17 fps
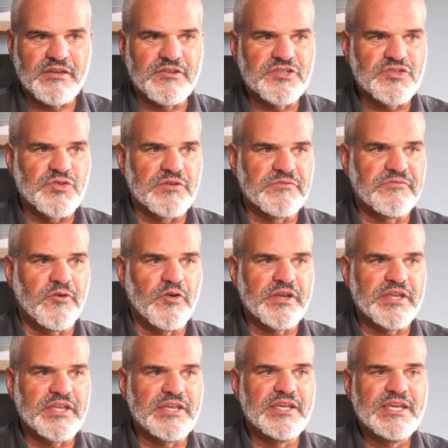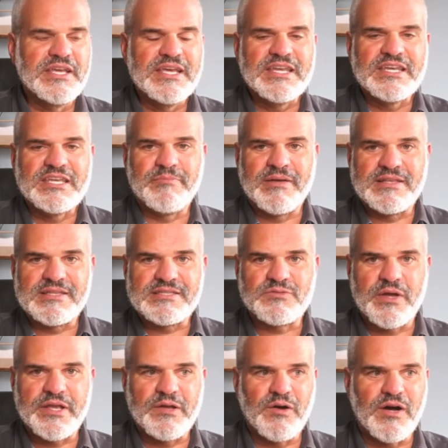240, depends
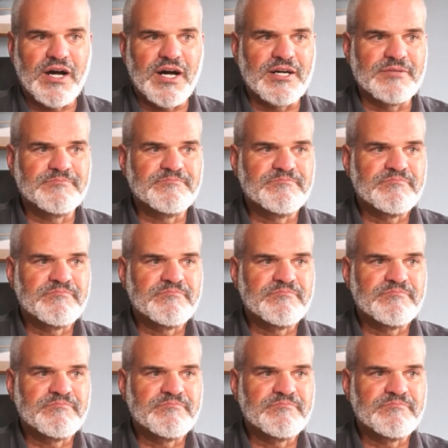where you are.